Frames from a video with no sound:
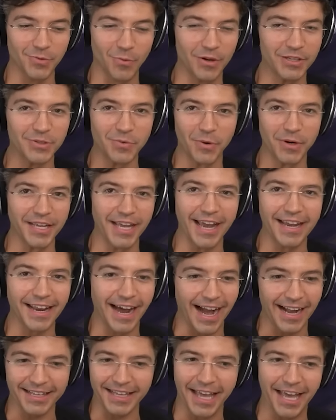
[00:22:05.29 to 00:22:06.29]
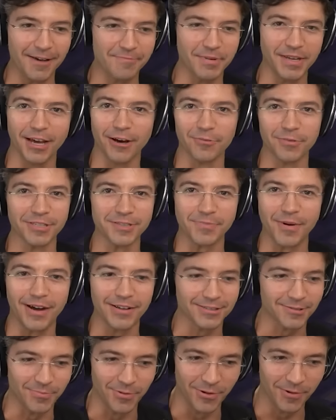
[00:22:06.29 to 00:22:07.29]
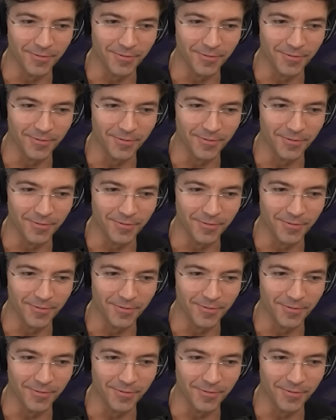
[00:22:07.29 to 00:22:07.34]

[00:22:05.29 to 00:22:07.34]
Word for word: 128, I can't be held responsible.